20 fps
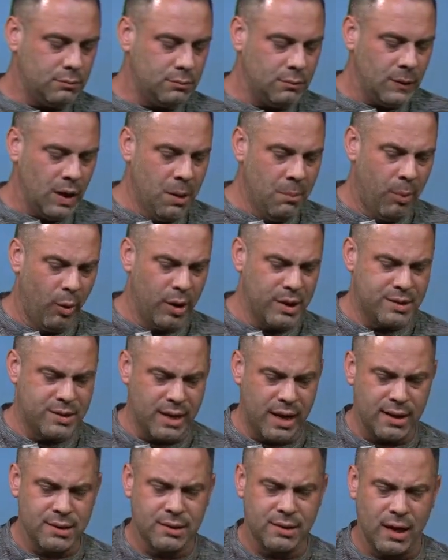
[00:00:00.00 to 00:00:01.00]
And boy
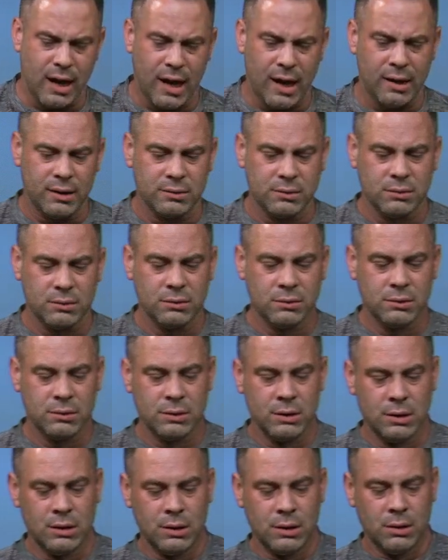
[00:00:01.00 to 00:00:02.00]
says, "Well,
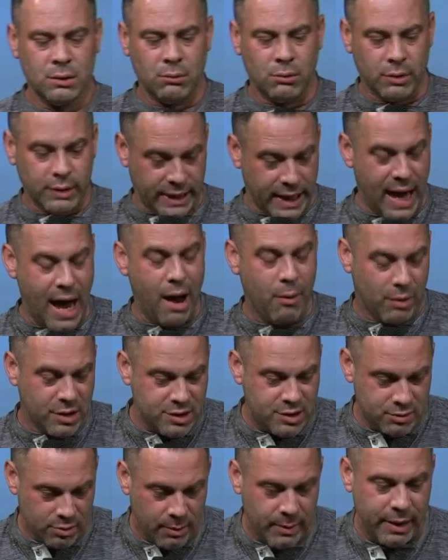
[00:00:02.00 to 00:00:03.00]
yeah, I went
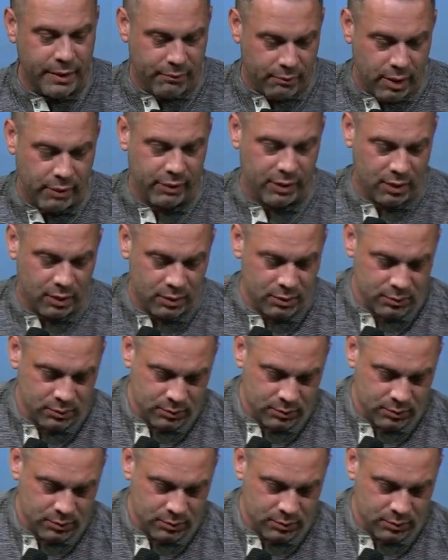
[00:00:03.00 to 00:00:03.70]
swimming in the river."